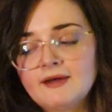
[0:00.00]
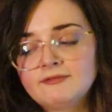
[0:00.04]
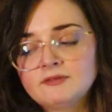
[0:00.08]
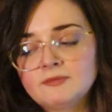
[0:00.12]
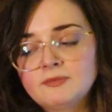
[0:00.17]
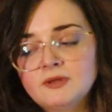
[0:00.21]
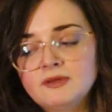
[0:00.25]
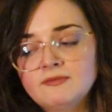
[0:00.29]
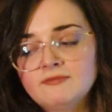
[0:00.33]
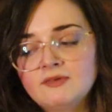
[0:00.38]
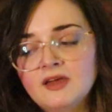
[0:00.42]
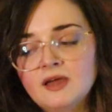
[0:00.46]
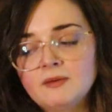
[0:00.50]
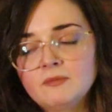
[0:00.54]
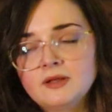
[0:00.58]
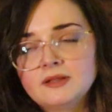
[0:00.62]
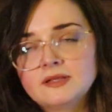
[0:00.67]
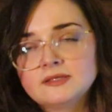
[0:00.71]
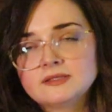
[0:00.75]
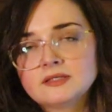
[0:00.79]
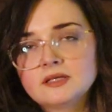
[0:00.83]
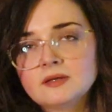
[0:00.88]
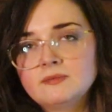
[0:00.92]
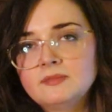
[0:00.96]
have to be family.
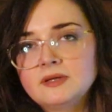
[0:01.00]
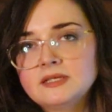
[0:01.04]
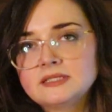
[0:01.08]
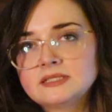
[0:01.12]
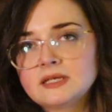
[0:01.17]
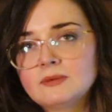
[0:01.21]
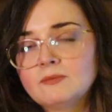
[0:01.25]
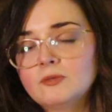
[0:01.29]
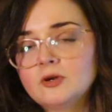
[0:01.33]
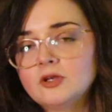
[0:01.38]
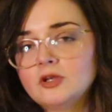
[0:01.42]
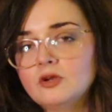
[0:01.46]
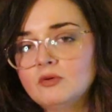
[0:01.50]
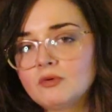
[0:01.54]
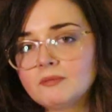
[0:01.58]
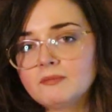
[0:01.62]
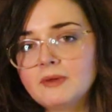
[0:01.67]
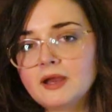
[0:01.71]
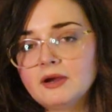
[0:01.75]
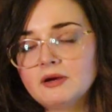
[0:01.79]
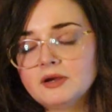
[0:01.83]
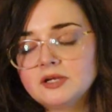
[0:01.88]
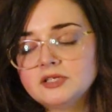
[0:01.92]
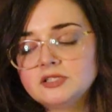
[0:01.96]
This could be someone you were
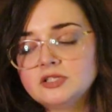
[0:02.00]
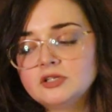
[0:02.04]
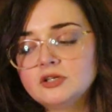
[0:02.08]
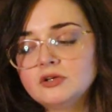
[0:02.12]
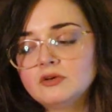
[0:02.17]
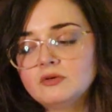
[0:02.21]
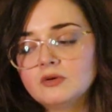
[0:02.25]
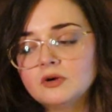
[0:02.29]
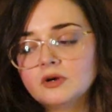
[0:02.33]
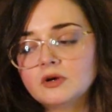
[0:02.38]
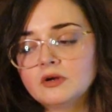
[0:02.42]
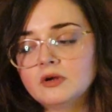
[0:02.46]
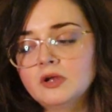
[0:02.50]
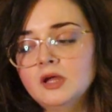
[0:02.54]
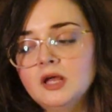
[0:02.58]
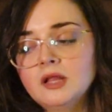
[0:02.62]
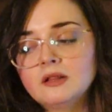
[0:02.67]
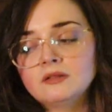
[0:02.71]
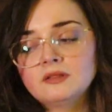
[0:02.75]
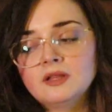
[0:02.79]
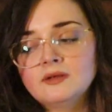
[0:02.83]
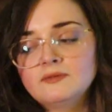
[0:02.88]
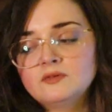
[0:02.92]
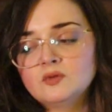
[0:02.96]
married to or
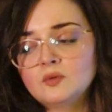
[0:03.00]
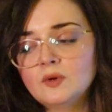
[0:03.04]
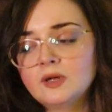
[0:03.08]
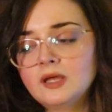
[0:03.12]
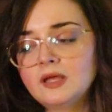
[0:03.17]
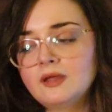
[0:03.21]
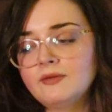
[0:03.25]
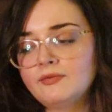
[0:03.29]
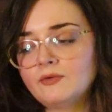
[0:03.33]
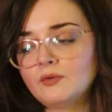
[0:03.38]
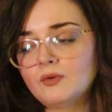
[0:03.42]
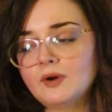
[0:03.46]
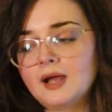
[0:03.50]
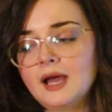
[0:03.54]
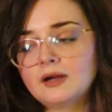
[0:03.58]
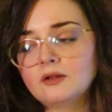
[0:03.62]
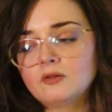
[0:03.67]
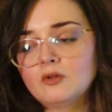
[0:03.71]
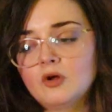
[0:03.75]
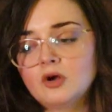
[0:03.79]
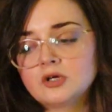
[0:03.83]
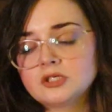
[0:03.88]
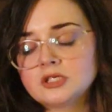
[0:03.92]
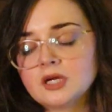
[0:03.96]
lived with or
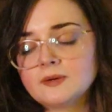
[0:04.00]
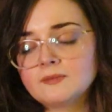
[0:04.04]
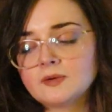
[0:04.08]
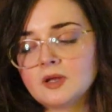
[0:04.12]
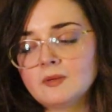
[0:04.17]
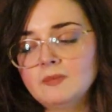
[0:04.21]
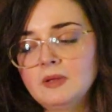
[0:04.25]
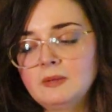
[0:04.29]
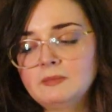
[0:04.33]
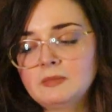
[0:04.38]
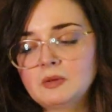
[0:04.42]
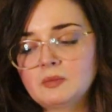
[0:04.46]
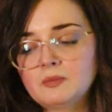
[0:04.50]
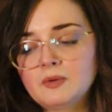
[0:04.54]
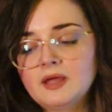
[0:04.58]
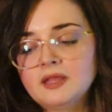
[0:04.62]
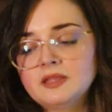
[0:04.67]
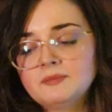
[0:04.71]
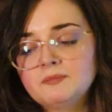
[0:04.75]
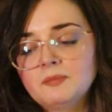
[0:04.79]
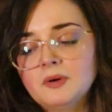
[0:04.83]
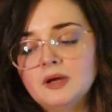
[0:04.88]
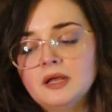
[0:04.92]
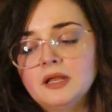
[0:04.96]
had a long-term commitment
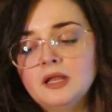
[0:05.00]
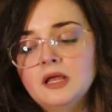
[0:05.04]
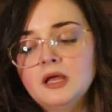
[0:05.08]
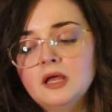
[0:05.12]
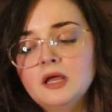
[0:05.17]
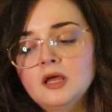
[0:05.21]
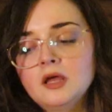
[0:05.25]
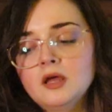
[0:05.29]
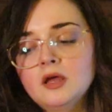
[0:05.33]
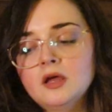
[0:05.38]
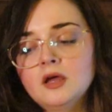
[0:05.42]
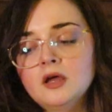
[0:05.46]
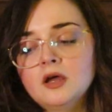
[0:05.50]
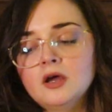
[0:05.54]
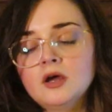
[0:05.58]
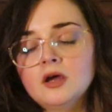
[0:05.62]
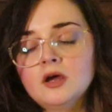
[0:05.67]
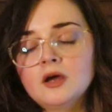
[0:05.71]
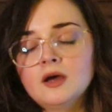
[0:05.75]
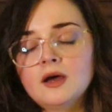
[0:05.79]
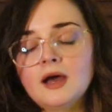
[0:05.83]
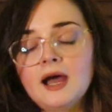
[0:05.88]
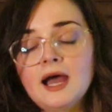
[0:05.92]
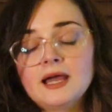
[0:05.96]
with, but
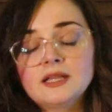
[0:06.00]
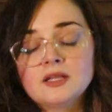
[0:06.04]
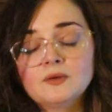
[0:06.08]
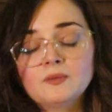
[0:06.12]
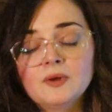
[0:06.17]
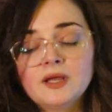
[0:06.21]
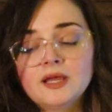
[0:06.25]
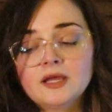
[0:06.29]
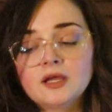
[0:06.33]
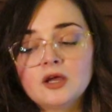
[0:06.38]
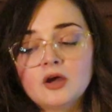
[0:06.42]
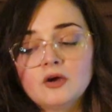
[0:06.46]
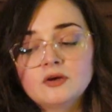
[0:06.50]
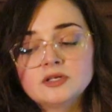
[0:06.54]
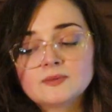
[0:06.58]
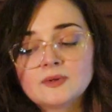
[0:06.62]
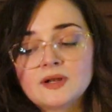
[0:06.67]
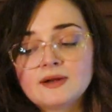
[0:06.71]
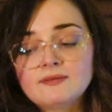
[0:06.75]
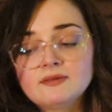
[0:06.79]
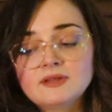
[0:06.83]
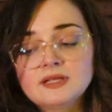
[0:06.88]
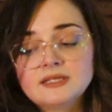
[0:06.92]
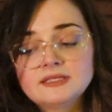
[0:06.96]
either way it goes,
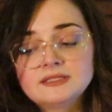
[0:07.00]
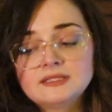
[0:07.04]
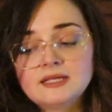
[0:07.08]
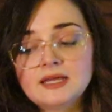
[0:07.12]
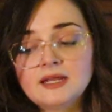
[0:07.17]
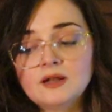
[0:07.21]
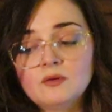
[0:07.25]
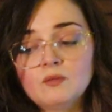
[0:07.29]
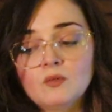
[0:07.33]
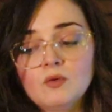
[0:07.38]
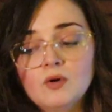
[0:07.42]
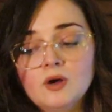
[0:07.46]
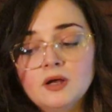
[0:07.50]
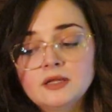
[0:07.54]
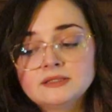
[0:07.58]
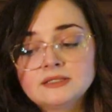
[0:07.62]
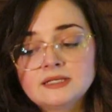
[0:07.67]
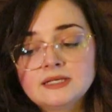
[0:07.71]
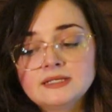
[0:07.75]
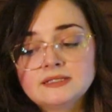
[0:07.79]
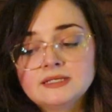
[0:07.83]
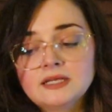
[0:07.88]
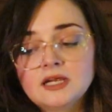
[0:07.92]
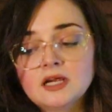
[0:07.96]
whatever this Ten of
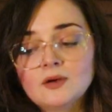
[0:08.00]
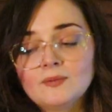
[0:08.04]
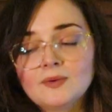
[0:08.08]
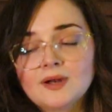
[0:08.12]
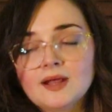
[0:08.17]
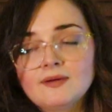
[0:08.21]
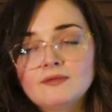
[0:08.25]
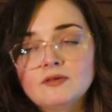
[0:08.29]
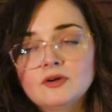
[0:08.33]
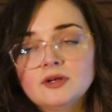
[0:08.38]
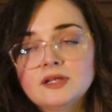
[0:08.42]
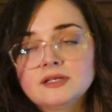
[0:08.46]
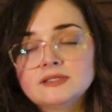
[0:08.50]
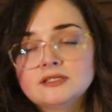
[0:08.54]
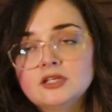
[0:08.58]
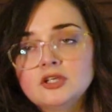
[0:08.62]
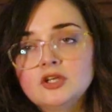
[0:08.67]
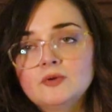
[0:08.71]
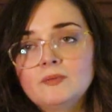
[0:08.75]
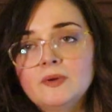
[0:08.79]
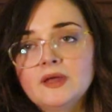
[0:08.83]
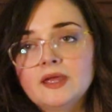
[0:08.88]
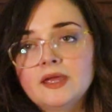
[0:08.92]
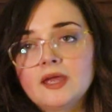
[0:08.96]
Wands is here, whatever it is
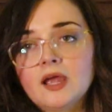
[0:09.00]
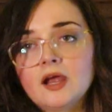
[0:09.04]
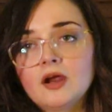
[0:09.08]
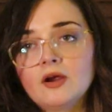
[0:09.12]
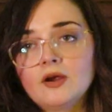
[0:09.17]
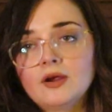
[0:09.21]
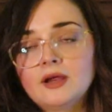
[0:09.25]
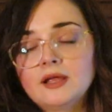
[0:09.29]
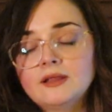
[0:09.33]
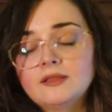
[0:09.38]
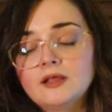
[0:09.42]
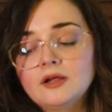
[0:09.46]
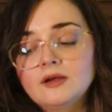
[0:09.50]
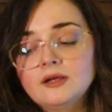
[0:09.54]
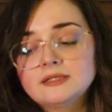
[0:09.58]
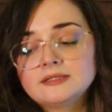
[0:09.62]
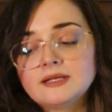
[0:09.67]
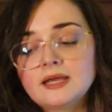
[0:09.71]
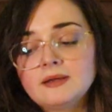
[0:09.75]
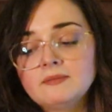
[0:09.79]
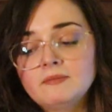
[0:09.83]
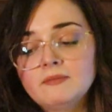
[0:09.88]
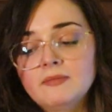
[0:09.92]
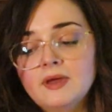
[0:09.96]
that you've been carrying, there
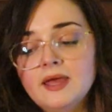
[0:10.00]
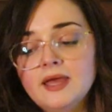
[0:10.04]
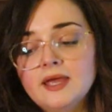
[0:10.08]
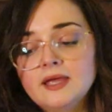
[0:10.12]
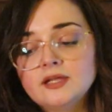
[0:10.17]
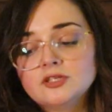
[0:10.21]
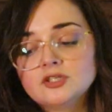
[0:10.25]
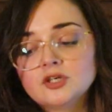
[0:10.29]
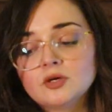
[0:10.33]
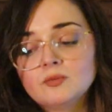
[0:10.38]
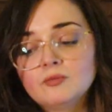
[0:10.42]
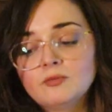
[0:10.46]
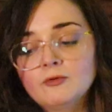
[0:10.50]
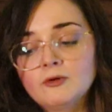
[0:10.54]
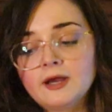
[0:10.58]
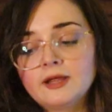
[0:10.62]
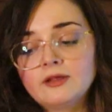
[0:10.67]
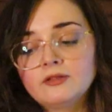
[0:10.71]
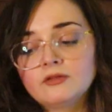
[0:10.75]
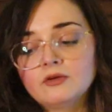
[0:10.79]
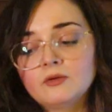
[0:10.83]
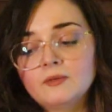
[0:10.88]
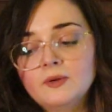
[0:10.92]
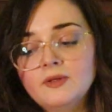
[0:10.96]
is a major
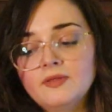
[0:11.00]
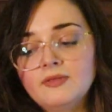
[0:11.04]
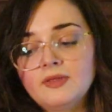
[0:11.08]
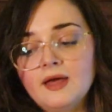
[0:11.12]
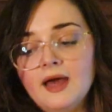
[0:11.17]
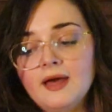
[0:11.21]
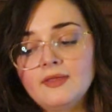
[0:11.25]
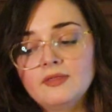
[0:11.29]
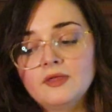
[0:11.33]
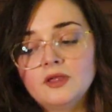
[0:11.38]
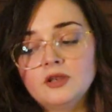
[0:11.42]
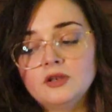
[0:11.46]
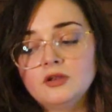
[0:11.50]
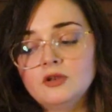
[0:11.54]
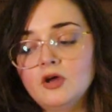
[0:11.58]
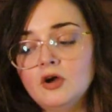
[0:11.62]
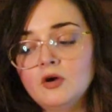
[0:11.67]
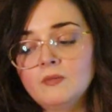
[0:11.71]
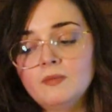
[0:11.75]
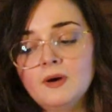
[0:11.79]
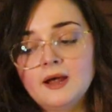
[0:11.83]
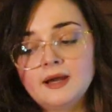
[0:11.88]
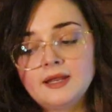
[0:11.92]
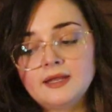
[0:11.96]
breakthrough with that that
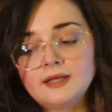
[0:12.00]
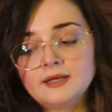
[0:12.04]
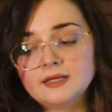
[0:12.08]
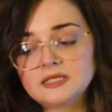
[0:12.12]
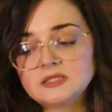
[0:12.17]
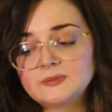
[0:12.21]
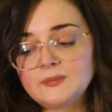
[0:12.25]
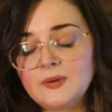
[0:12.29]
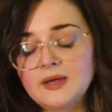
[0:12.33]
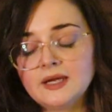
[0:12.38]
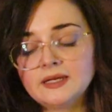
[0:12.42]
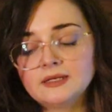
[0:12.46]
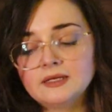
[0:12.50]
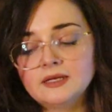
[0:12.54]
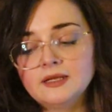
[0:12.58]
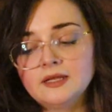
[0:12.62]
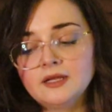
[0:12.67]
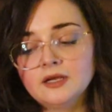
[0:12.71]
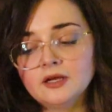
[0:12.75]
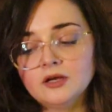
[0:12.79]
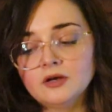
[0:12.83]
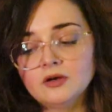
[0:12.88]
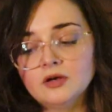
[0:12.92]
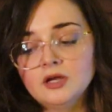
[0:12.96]
nobody expected
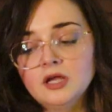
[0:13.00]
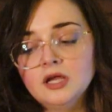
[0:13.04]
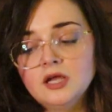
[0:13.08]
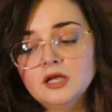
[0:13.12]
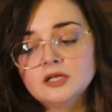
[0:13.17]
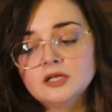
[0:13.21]
here.